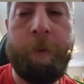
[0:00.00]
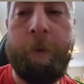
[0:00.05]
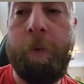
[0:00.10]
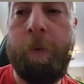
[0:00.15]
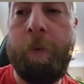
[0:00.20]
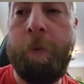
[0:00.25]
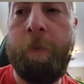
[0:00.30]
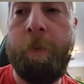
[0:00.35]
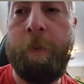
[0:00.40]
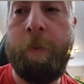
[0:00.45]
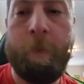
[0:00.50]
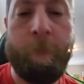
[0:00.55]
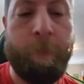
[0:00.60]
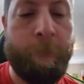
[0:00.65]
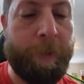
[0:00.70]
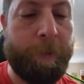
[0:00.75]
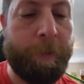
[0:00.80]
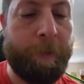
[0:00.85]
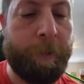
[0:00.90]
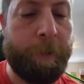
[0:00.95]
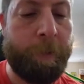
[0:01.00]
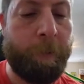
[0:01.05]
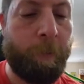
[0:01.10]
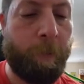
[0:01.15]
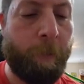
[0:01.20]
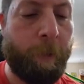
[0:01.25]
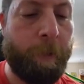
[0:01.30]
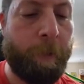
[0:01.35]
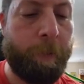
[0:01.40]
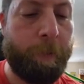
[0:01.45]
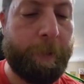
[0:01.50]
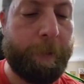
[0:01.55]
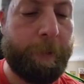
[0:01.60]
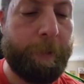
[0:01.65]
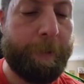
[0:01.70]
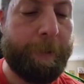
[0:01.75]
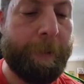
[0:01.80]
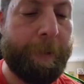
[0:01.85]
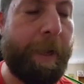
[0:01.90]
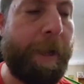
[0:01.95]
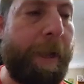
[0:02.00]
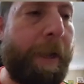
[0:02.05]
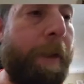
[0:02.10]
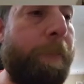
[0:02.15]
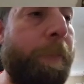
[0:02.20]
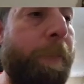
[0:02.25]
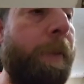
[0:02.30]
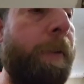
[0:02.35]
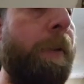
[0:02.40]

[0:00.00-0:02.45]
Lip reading: uniform, but it says Orioles at the top.